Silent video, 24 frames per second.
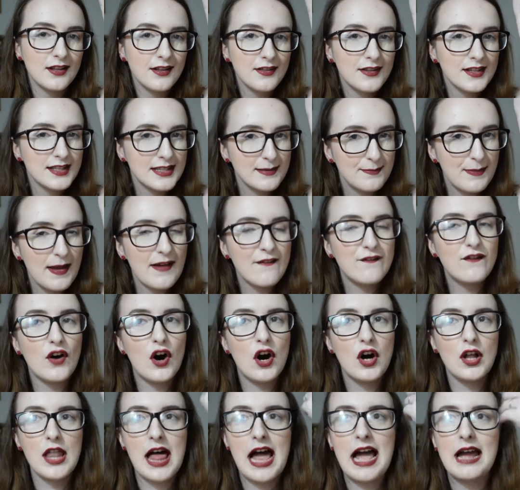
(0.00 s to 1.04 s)
There's a bit of
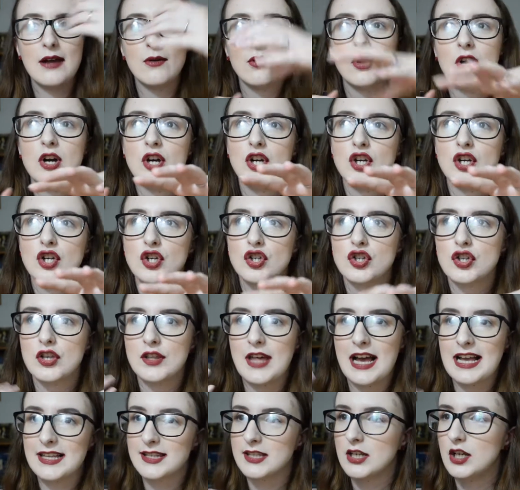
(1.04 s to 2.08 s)
fallout, so
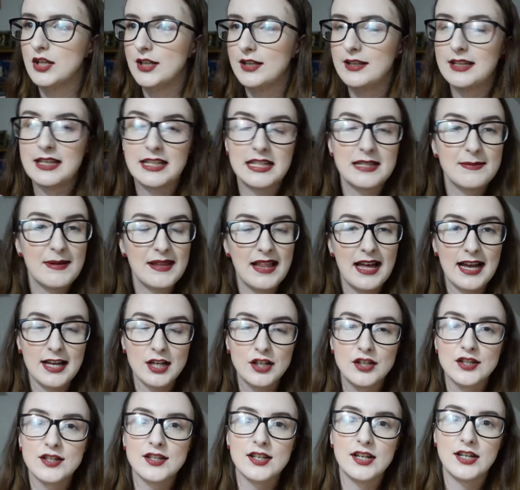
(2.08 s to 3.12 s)
that's the only thing to be like
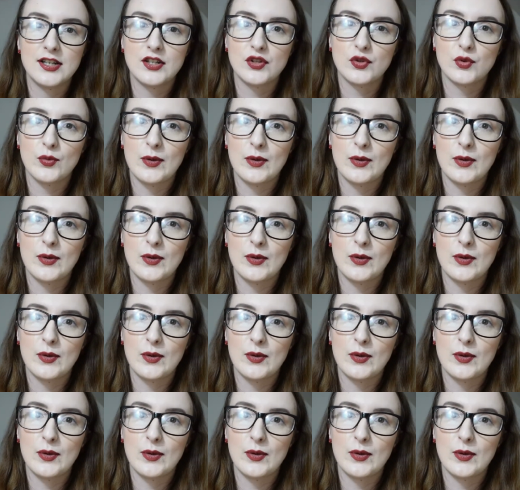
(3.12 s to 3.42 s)
concerned